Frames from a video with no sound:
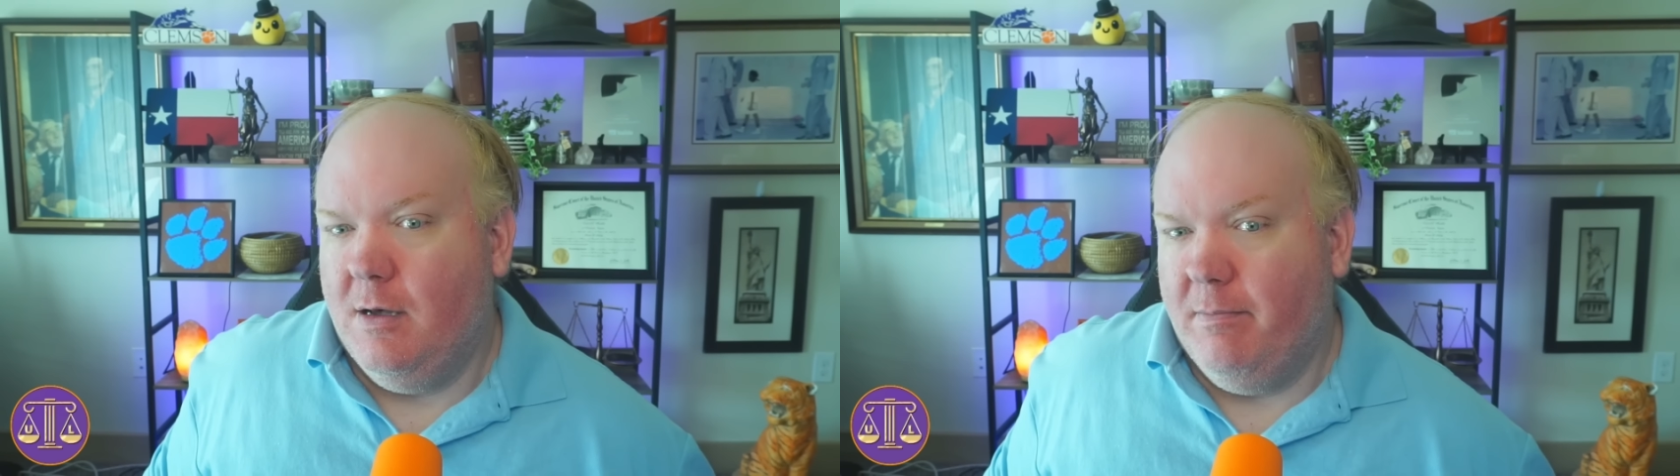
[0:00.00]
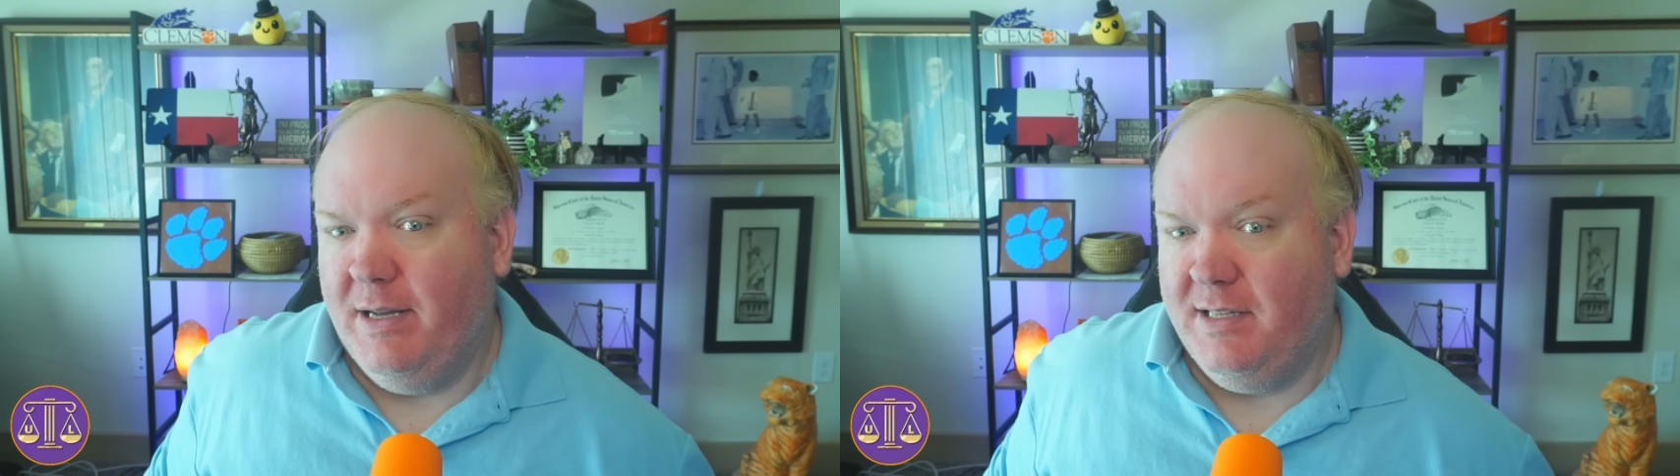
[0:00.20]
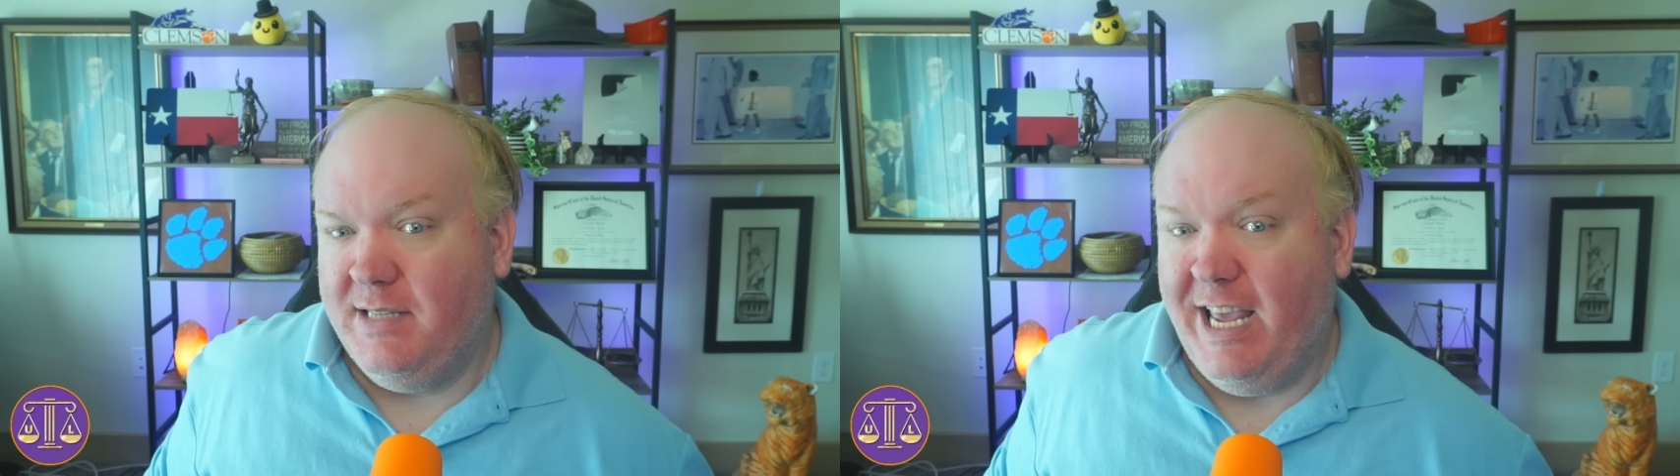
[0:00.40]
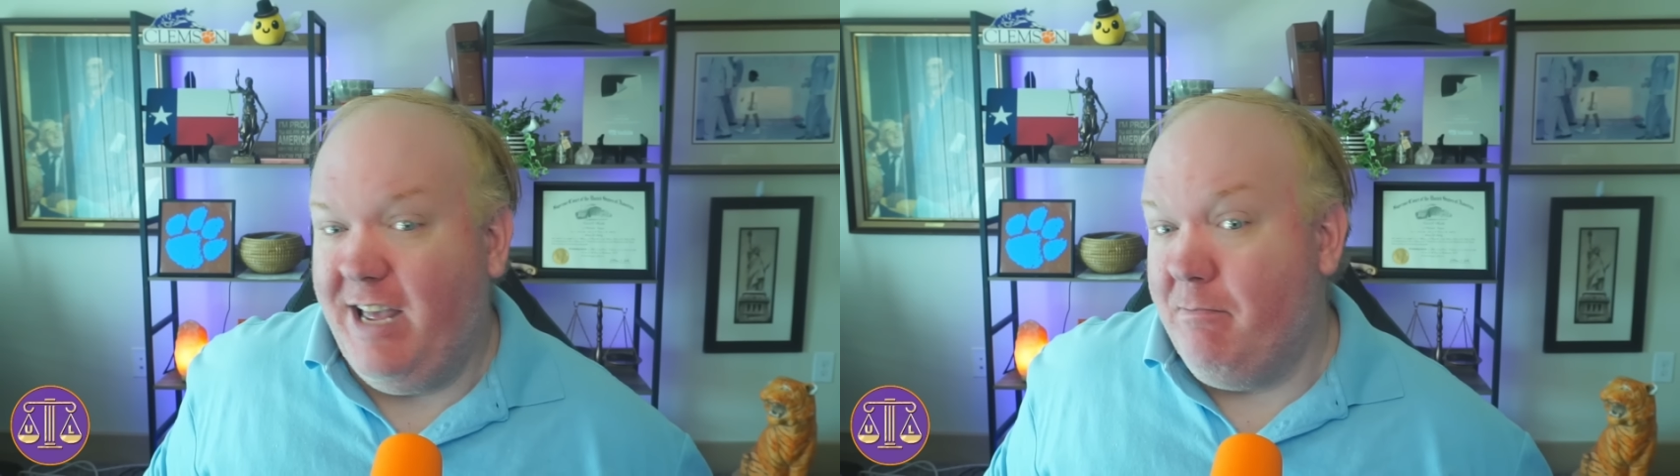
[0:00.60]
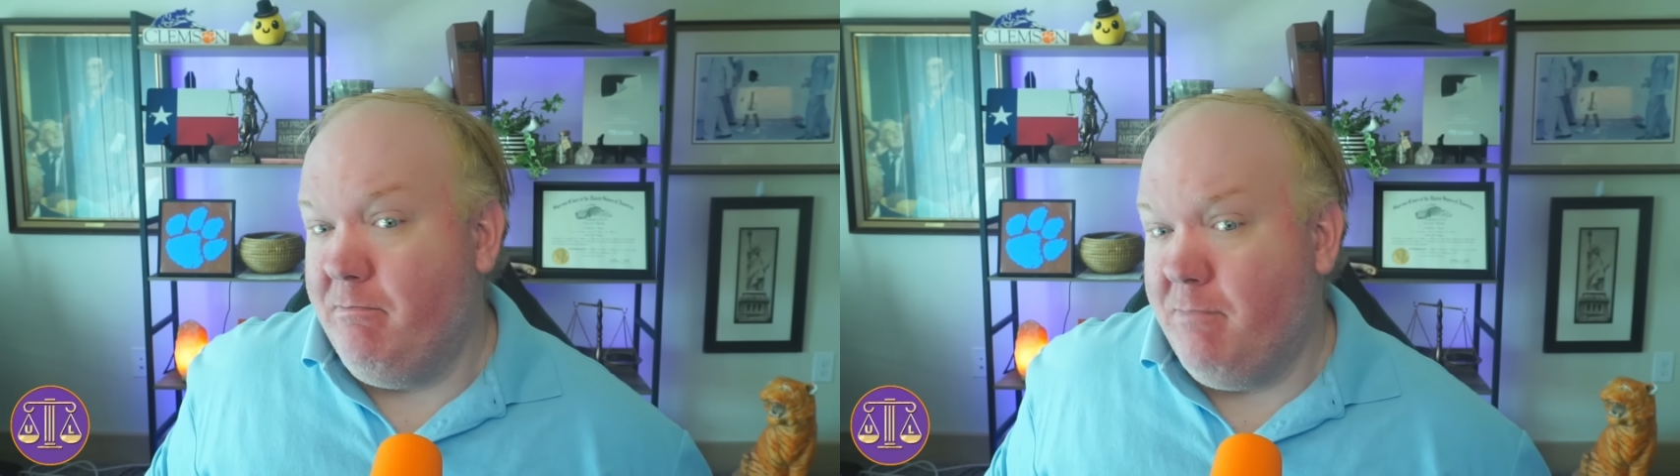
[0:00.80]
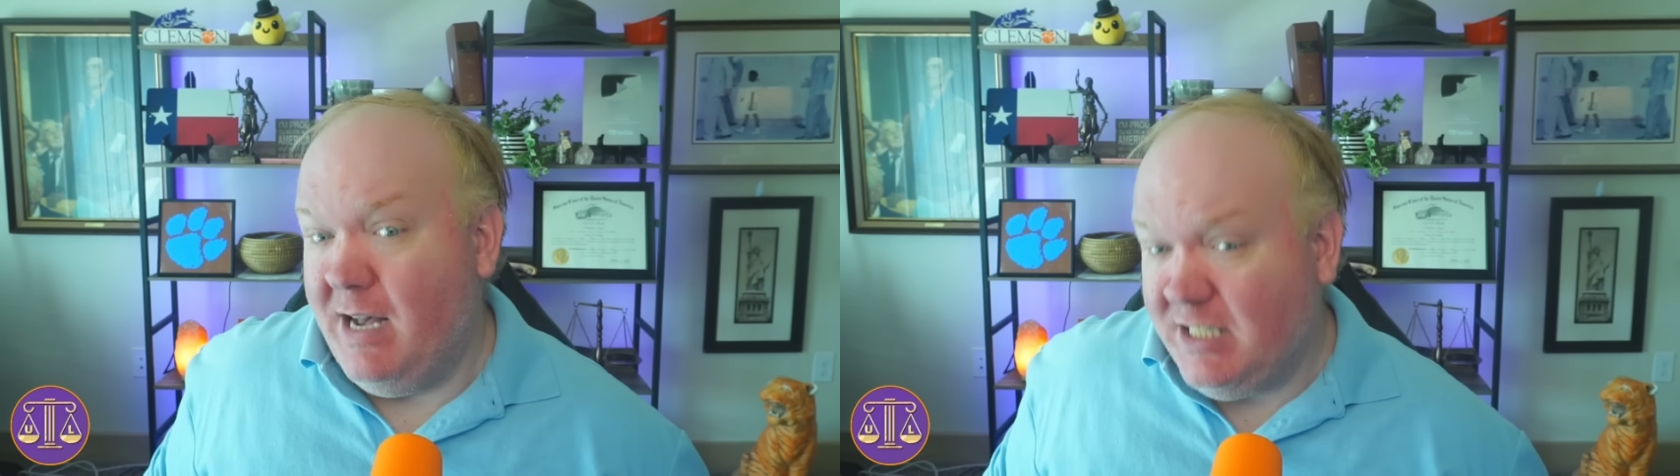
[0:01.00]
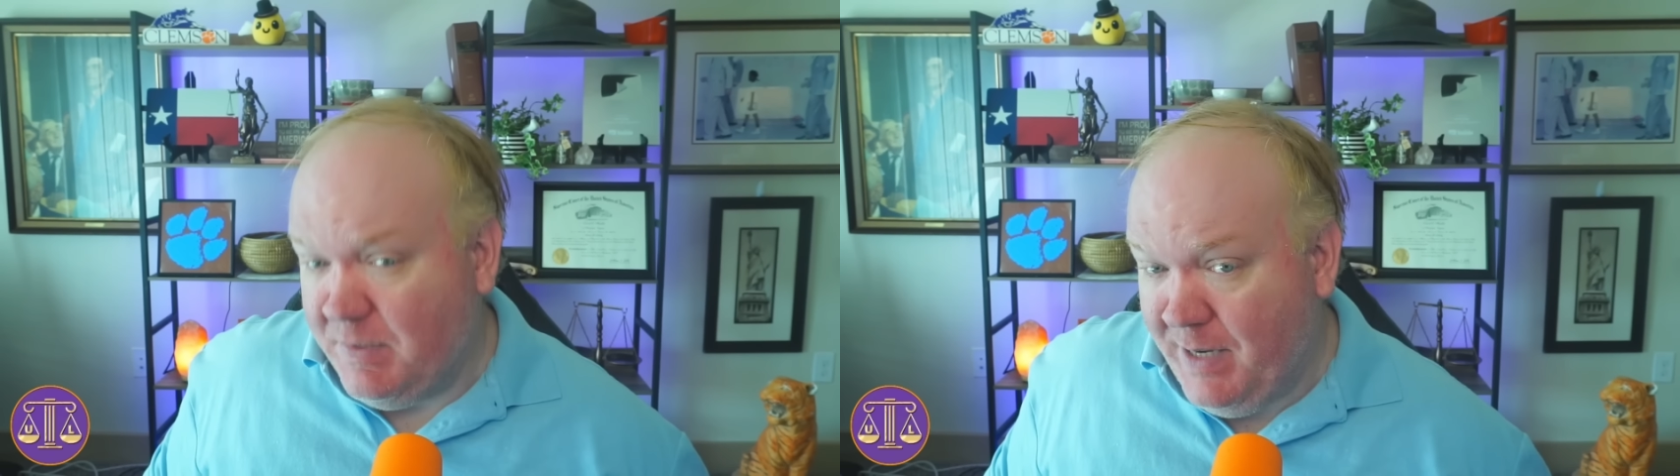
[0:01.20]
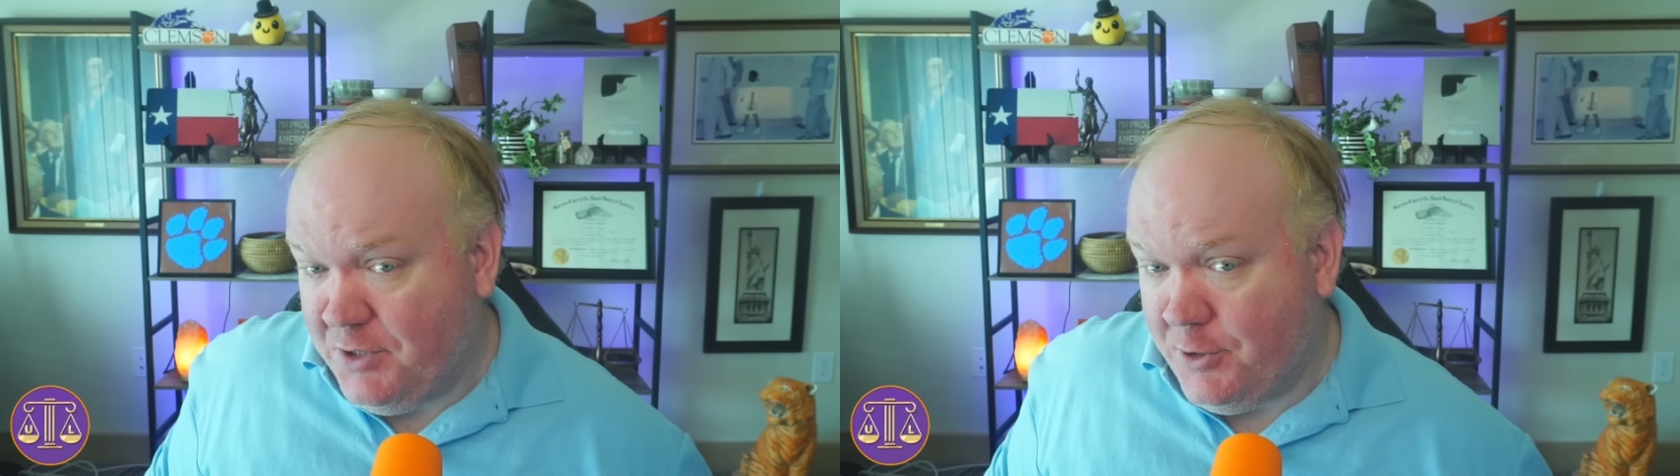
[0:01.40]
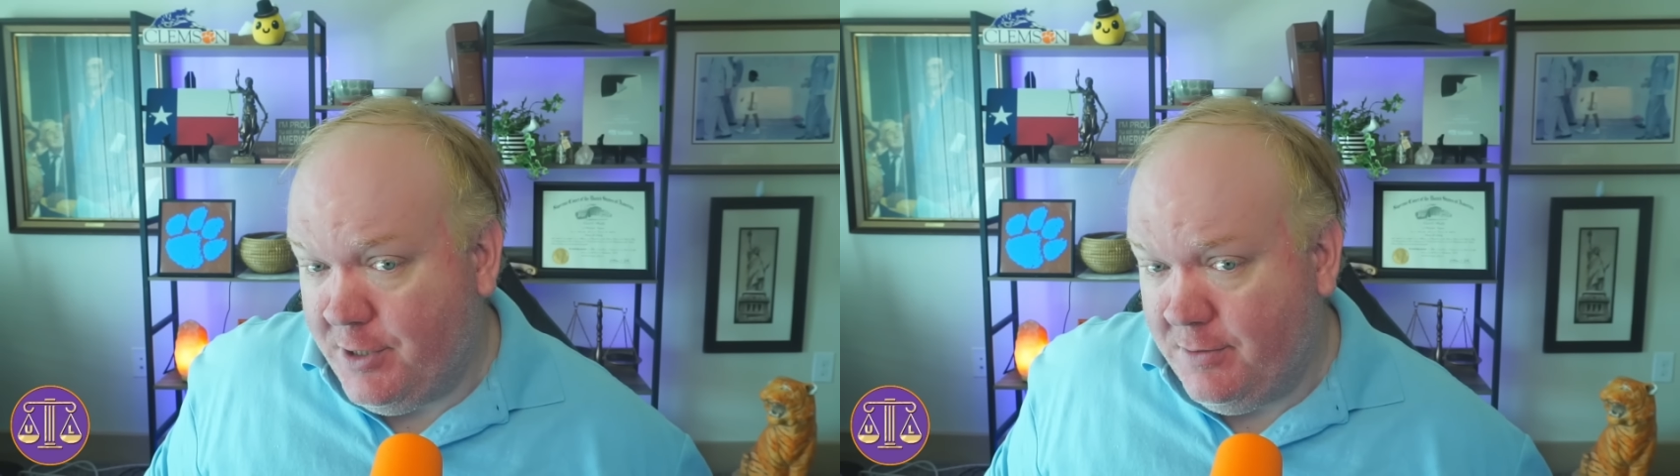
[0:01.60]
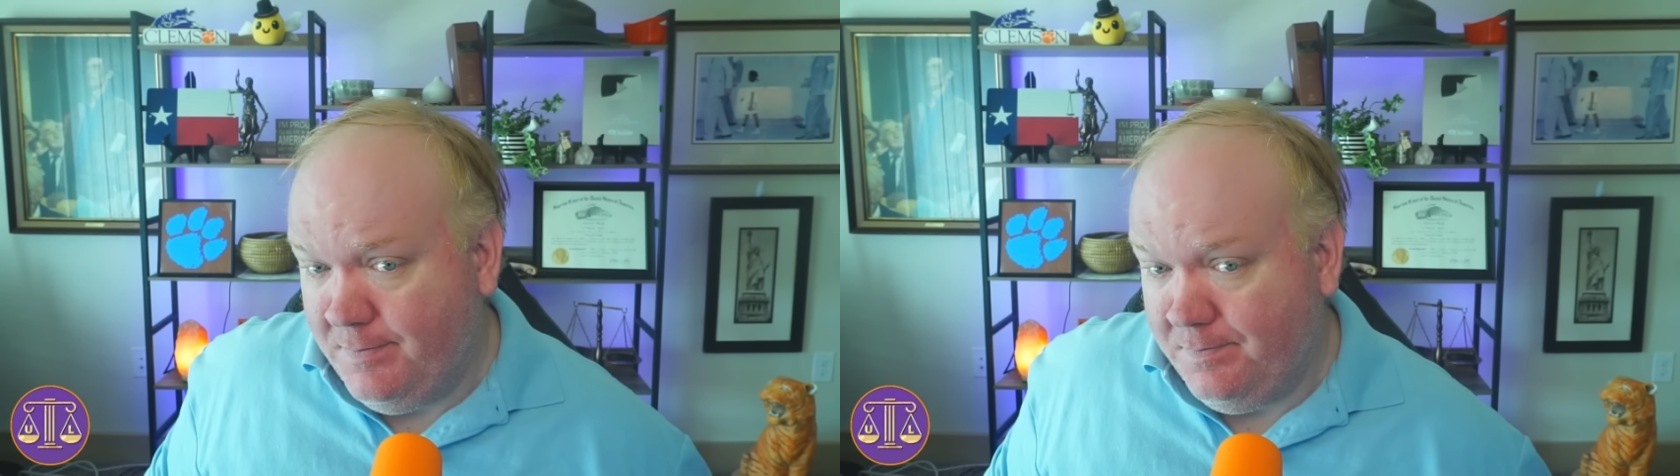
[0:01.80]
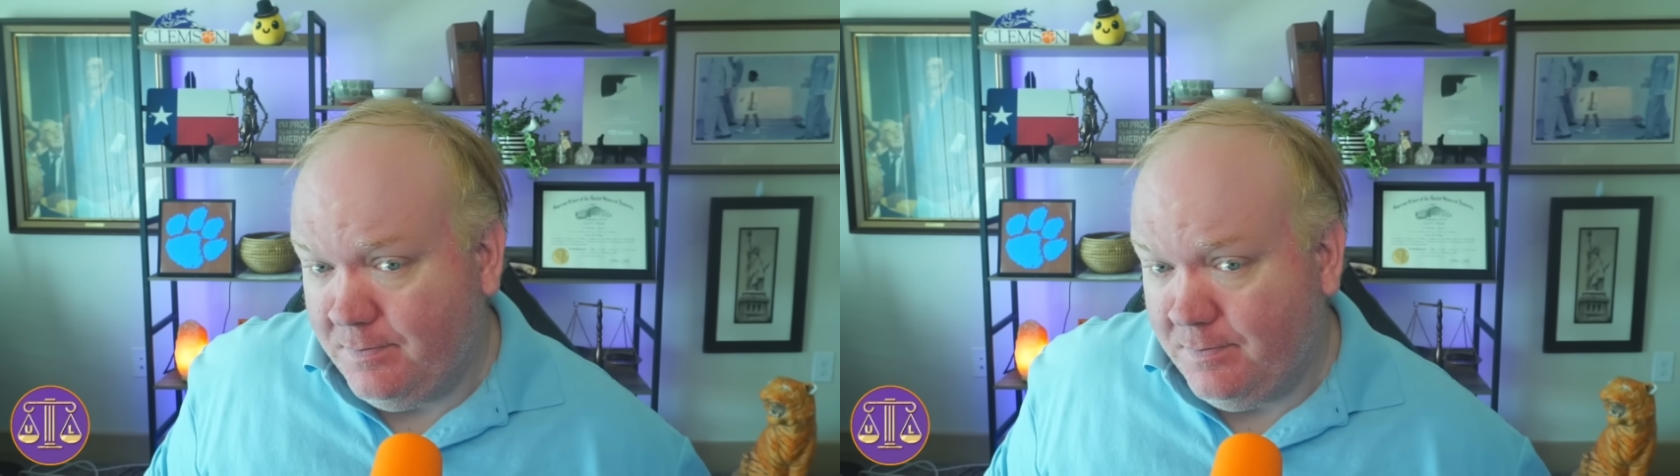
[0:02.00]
But to say it must be true,